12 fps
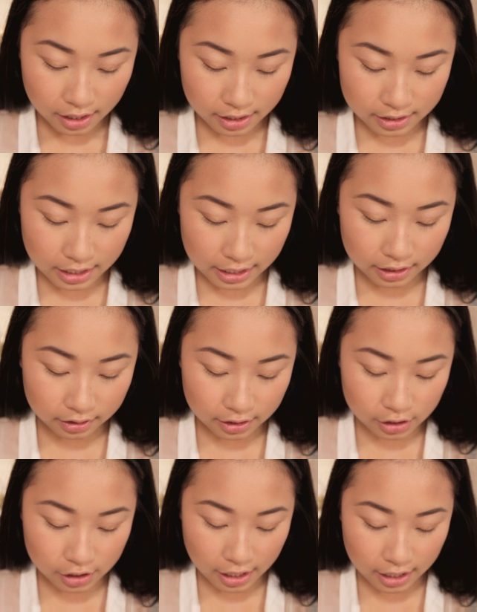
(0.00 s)
and taking
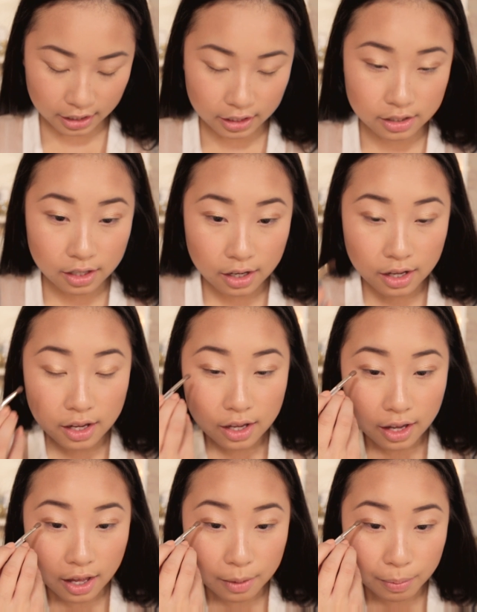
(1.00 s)
this shade
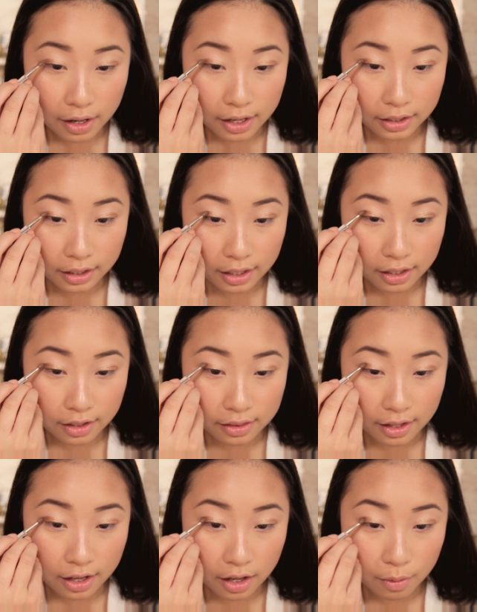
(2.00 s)
and applying it in
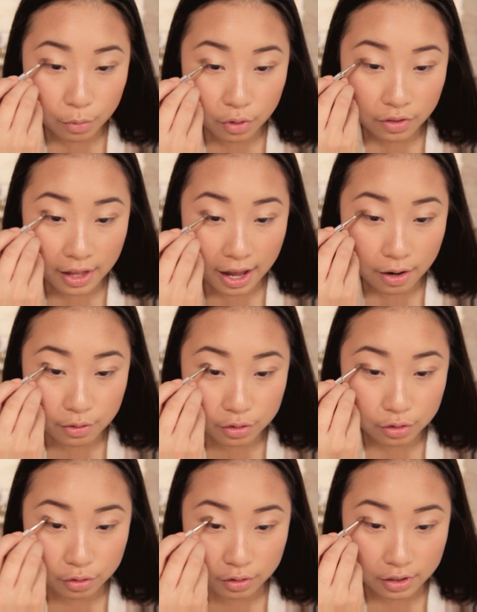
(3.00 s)
the outer
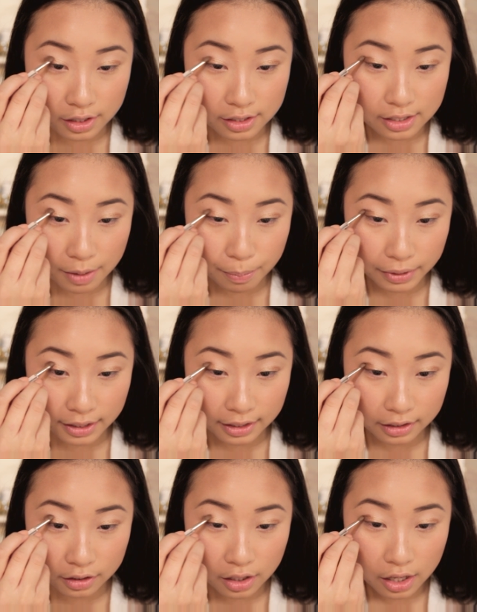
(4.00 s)
corners and
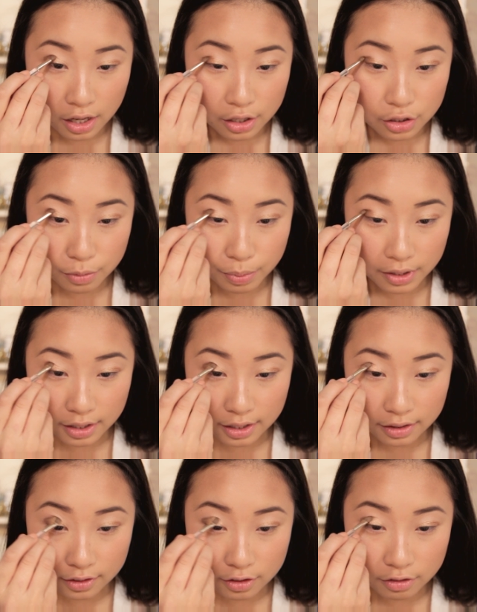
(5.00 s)
beginning to put it
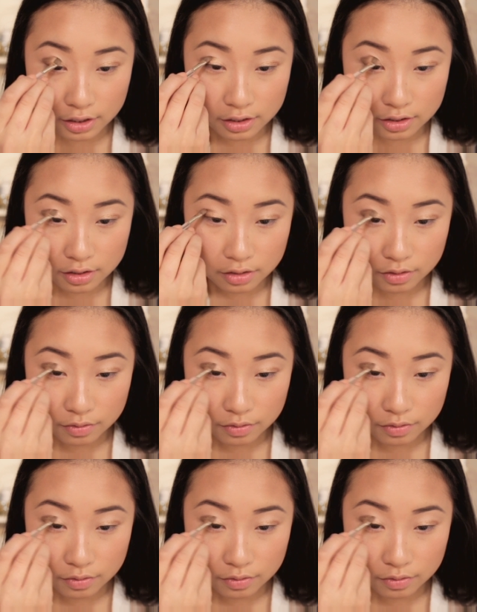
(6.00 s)
in the crease.